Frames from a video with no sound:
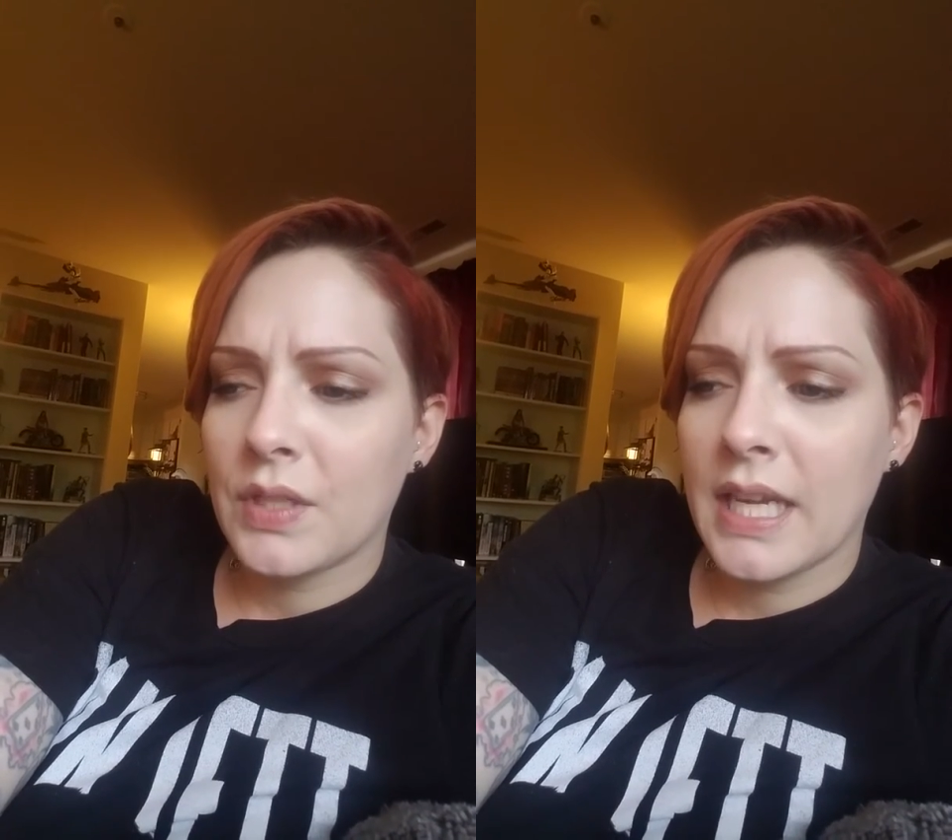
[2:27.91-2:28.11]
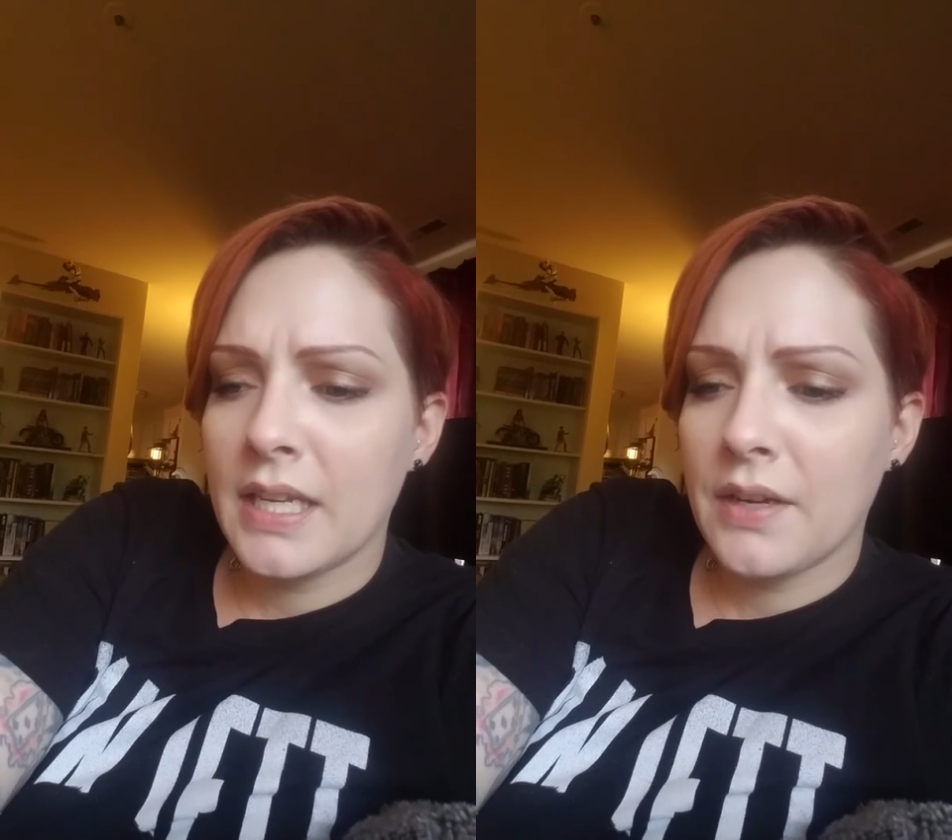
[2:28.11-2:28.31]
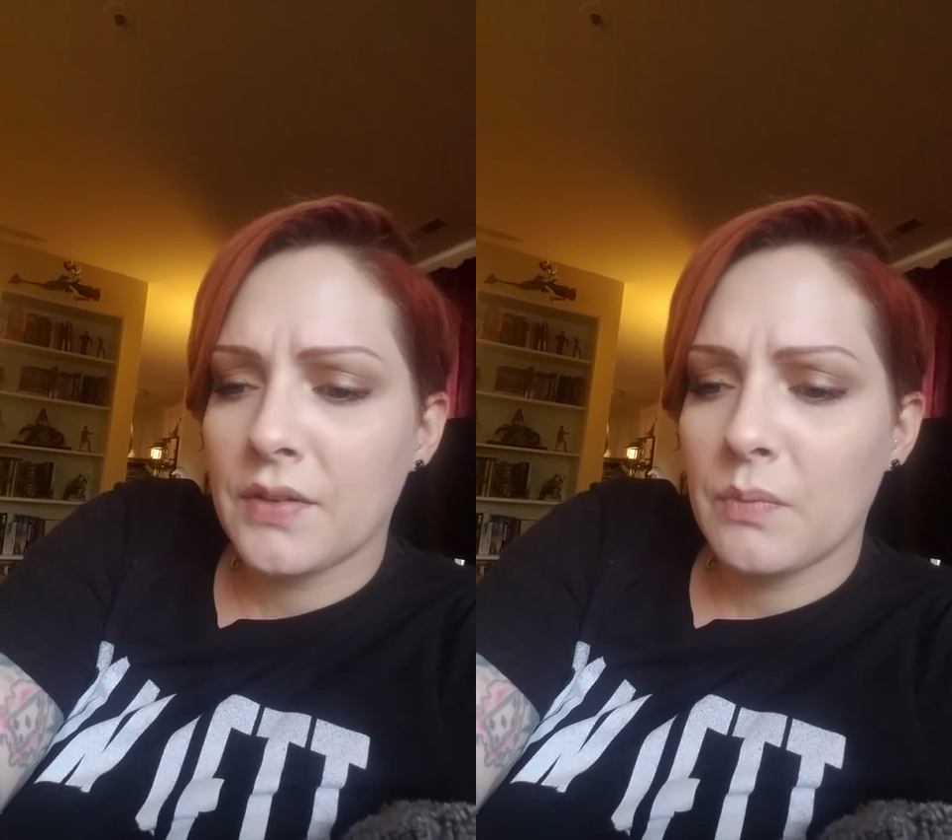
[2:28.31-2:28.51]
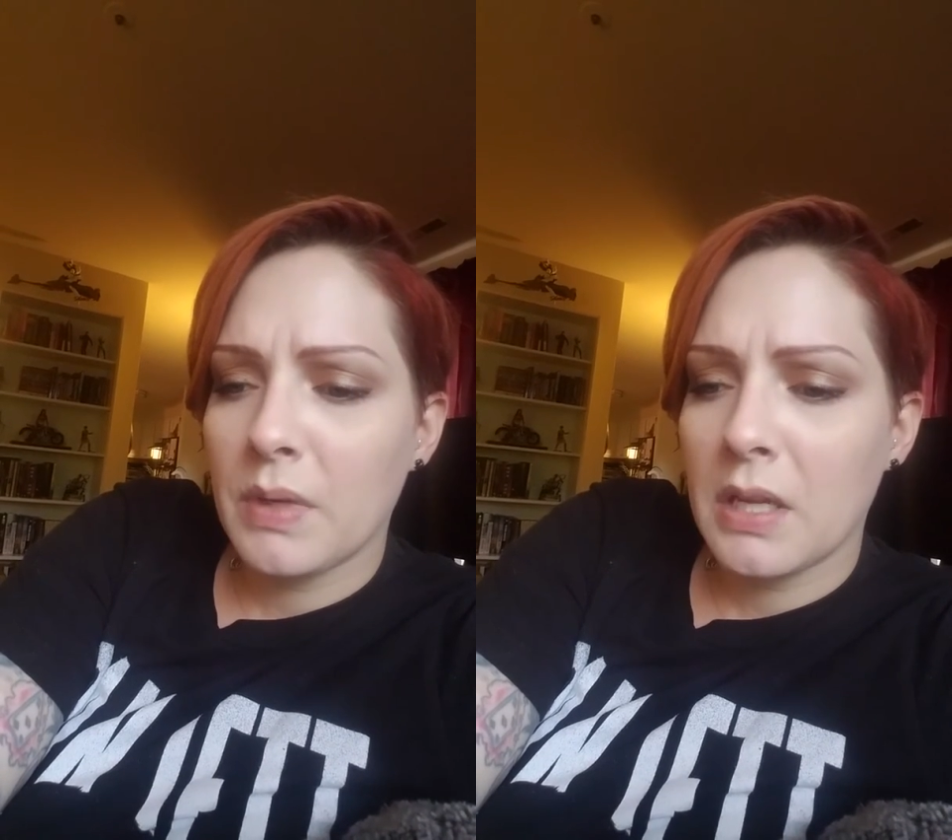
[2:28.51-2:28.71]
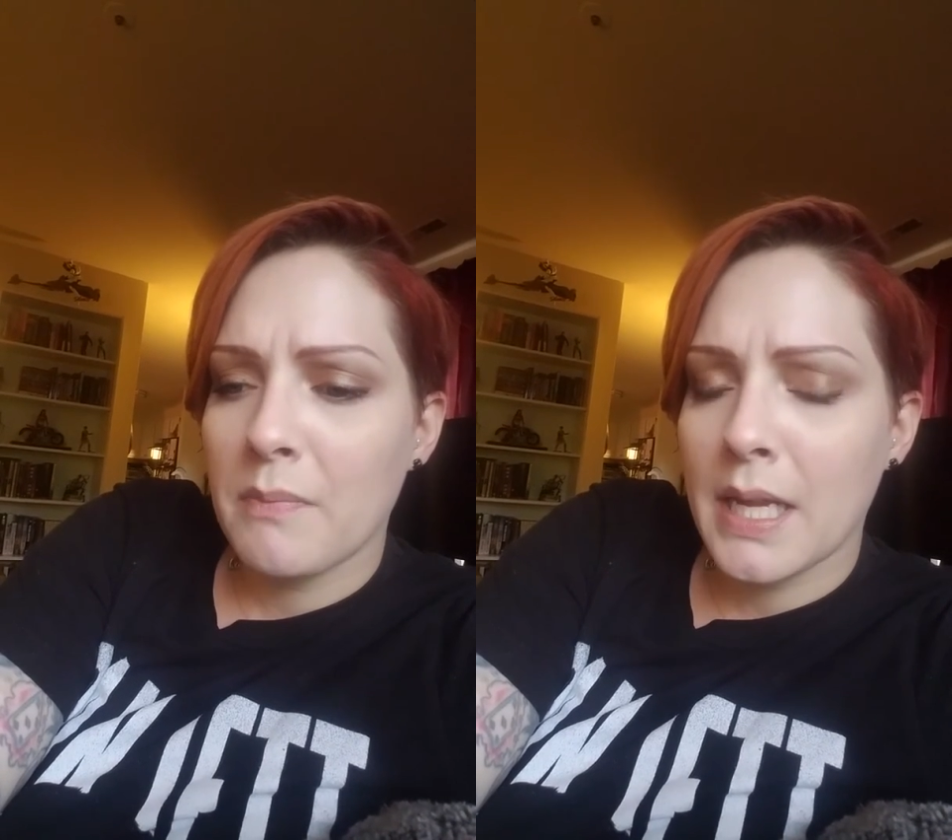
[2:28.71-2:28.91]
10 years of
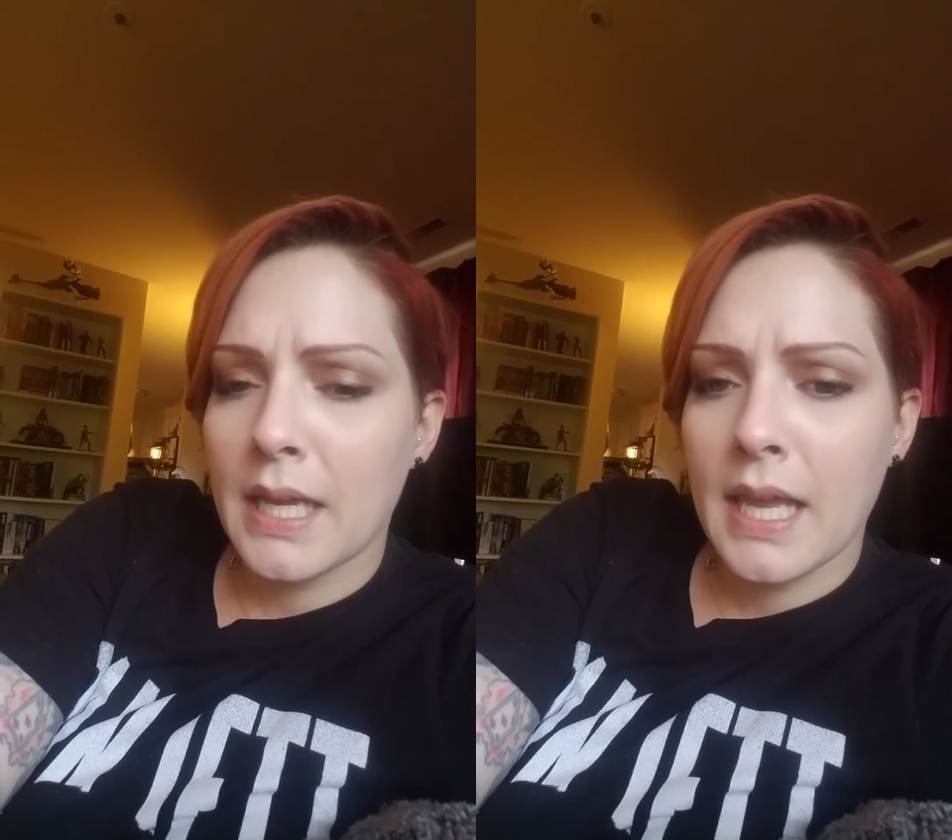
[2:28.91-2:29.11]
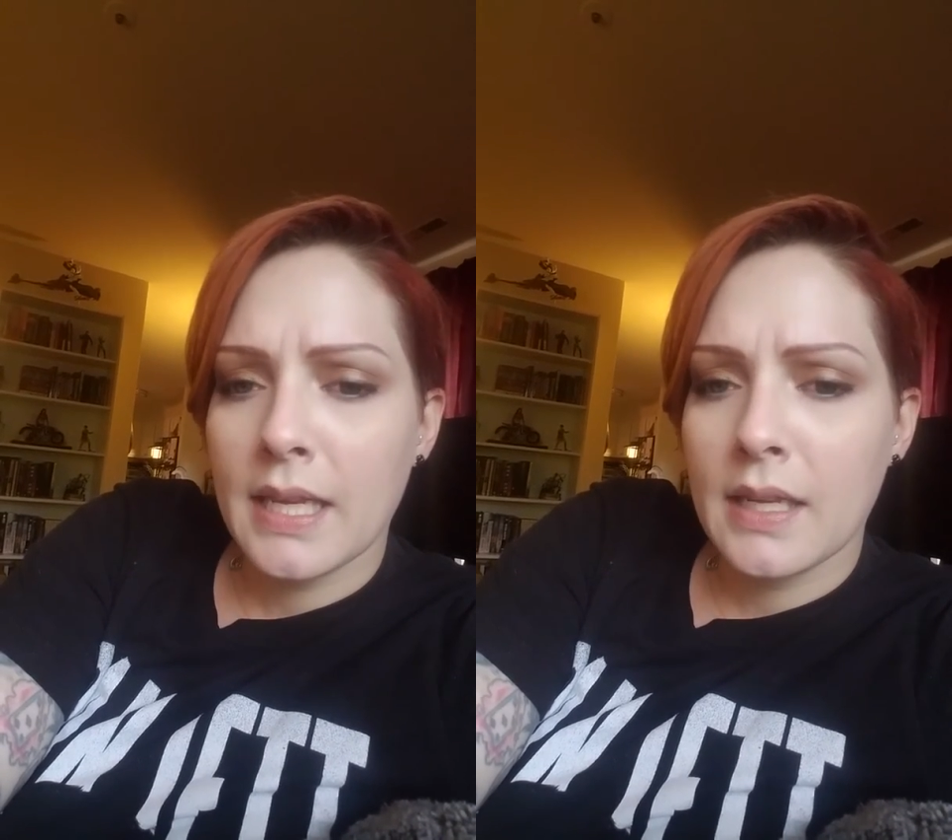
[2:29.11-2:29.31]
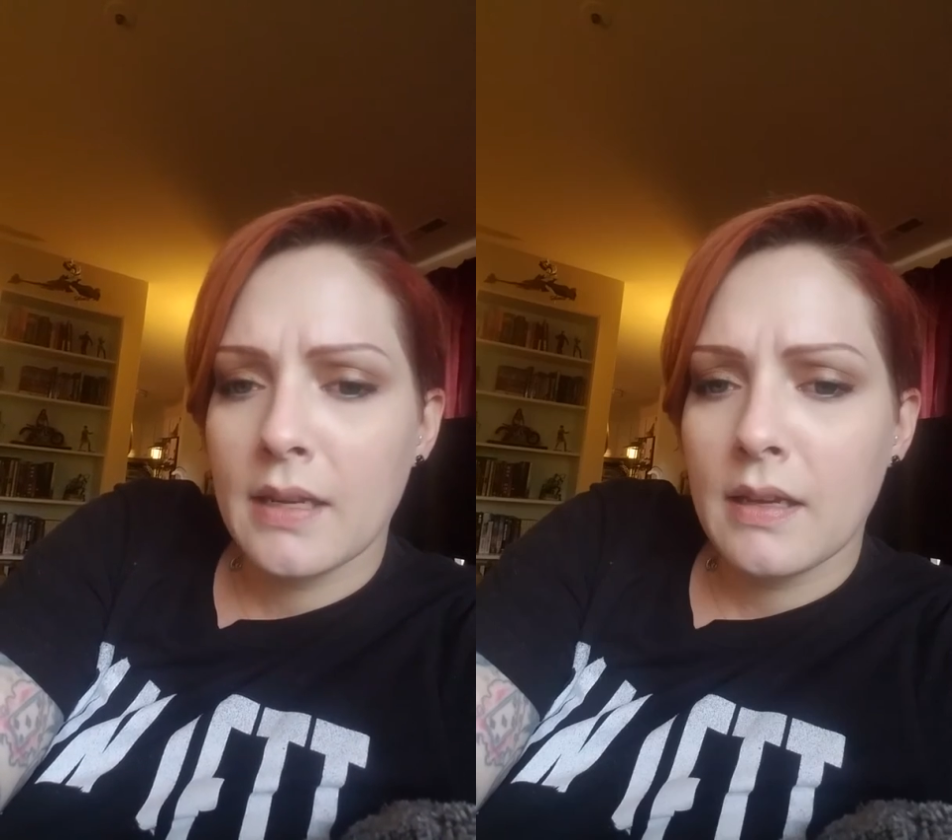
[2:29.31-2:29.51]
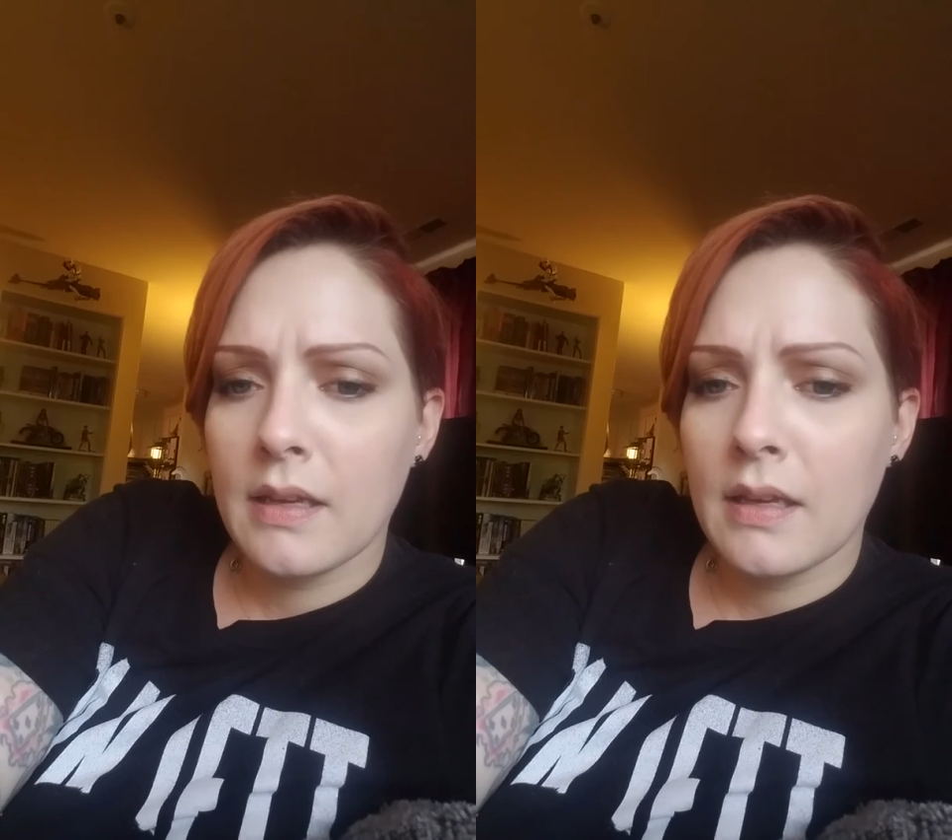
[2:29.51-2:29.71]
being medicated,